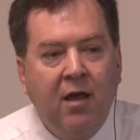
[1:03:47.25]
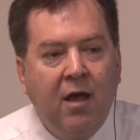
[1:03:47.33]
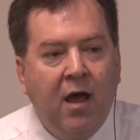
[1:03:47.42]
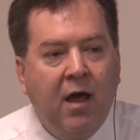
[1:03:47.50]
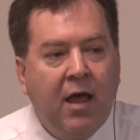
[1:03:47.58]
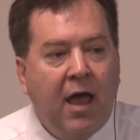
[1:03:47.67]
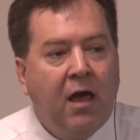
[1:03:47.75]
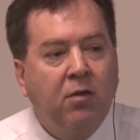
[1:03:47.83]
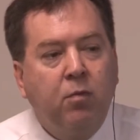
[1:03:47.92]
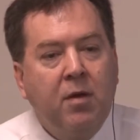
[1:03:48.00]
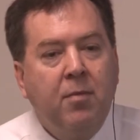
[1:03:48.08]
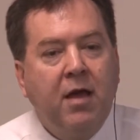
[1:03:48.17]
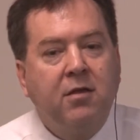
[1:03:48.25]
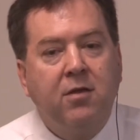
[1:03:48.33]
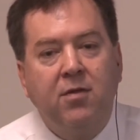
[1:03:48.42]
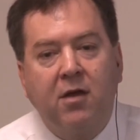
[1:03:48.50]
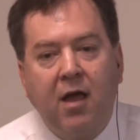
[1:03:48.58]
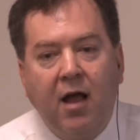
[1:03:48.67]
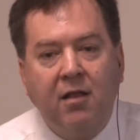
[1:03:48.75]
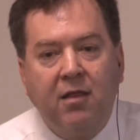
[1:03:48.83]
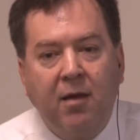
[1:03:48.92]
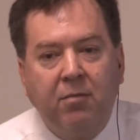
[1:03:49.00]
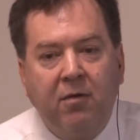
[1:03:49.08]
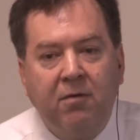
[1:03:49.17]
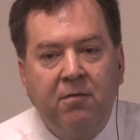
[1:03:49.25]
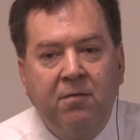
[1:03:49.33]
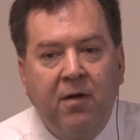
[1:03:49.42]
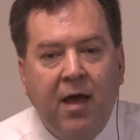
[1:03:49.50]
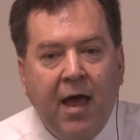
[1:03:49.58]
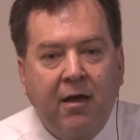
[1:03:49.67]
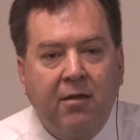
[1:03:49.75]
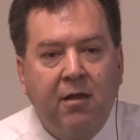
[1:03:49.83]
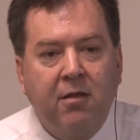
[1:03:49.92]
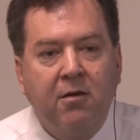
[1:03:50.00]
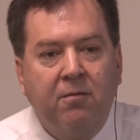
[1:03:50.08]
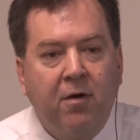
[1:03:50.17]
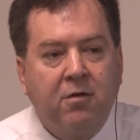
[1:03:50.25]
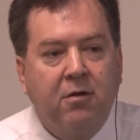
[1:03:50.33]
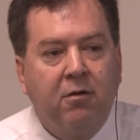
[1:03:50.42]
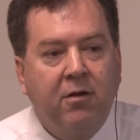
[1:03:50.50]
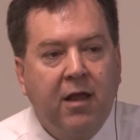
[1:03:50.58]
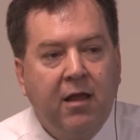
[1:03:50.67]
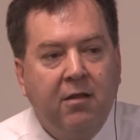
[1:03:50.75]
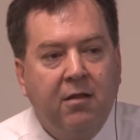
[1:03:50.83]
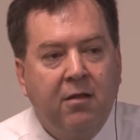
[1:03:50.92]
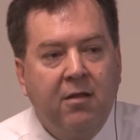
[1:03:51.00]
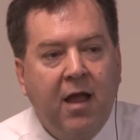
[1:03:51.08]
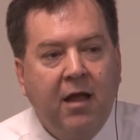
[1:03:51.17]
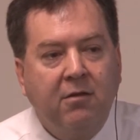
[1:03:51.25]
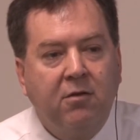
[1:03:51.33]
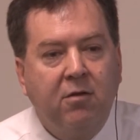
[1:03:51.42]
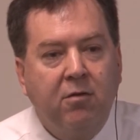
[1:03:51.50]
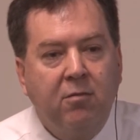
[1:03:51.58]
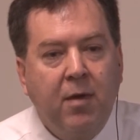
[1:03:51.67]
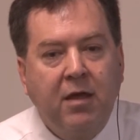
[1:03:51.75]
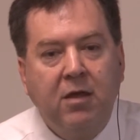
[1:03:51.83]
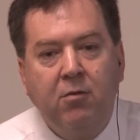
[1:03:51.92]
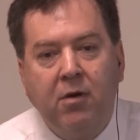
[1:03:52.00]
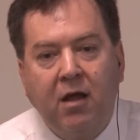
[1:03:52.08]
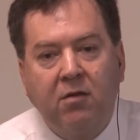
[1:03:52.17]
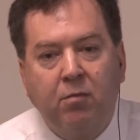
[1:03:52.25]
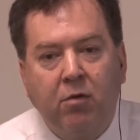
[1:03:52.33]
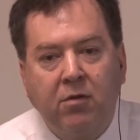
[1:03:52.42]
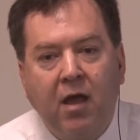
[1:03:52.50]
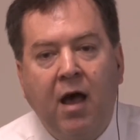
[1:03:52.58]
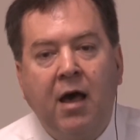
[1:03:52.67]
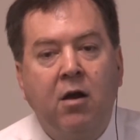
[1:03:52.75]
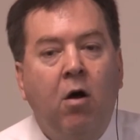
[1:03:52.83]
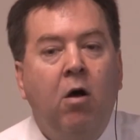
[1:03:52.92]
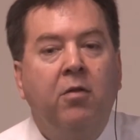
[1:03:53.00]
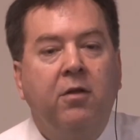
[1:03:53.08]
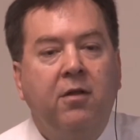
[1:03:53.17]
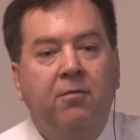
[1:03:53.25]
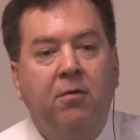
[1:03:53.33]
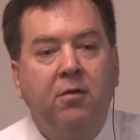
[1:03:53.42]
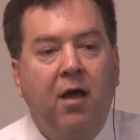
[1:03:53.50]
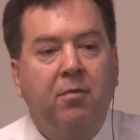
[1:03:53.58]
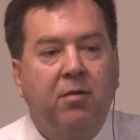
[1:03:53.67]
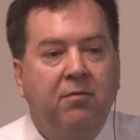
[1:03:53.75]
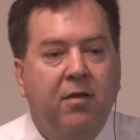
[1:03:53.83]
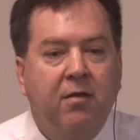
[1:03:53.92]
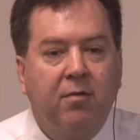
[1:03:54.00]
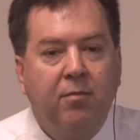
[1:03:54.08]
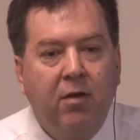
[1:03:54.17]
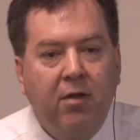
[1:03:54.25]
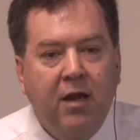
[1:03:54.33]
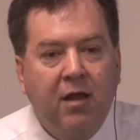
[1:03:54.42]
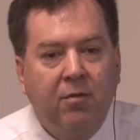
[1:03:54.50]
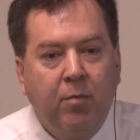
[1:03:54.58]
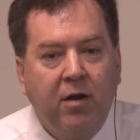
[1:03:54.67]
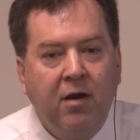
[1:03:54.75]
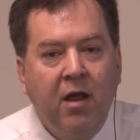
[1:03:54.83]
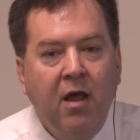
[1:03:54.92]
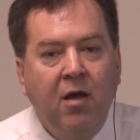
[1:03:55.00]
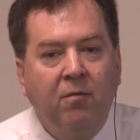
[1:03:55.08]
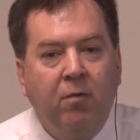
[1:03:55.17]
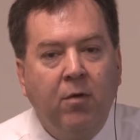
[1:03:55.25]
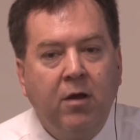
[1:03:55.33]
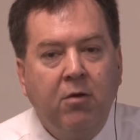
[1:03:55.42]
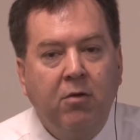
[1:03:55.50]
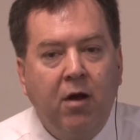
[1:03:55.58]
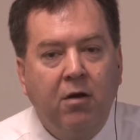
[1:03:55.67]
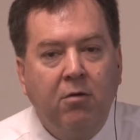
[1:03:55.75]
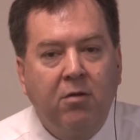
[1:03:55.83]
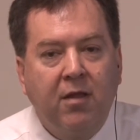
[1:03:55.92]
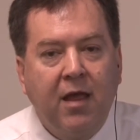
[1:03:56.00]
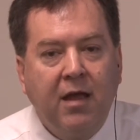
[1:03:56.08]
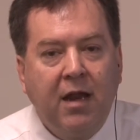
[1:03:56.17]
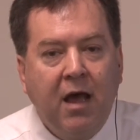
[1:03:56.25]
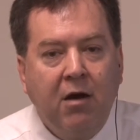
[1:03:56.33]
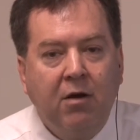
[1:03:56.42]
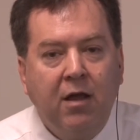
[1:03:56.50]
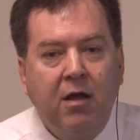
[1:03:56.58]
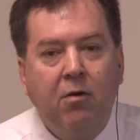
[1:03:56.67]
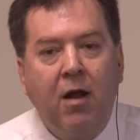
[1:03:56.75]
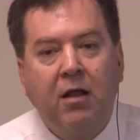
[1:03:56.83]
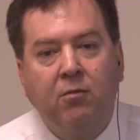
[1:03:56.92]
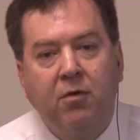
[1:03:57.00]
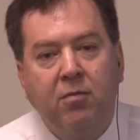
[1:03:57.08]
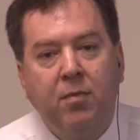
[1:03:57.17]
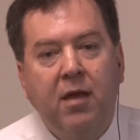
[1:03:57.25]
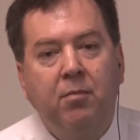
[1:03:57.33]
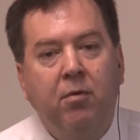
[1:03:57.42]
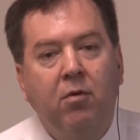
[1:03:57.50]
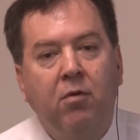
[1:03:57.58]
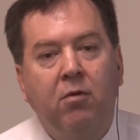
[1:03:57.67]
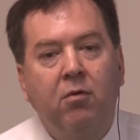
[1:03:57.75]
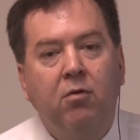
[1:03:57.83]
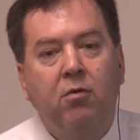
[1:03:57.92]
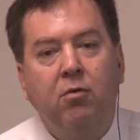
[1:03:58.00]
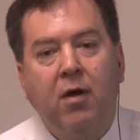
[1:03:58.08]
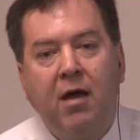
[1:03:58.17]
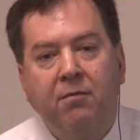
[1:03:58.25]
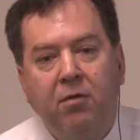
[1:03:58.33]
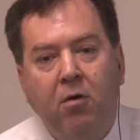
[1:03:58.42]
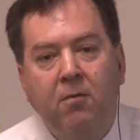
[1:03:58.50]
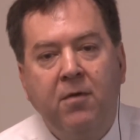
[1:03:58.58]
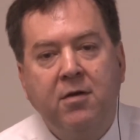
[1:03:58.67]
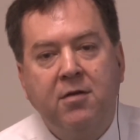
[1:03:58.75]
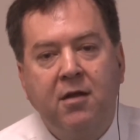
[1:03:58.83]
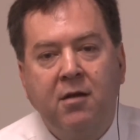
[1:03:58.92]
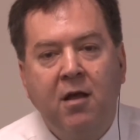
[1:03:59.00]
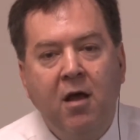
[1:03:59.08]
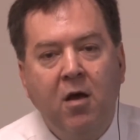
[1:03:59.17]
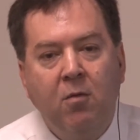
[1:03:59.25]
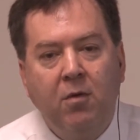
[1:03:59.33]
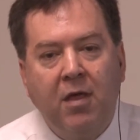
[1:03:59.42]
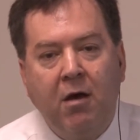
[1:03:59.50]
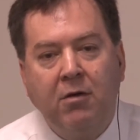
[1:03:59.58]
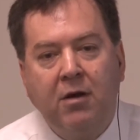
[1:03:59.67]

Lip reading: As we mentioned, the concept of access and functional needs is not to make you an expert on all the different types of disabilities, but for you to understand how to interact with people who have low vision without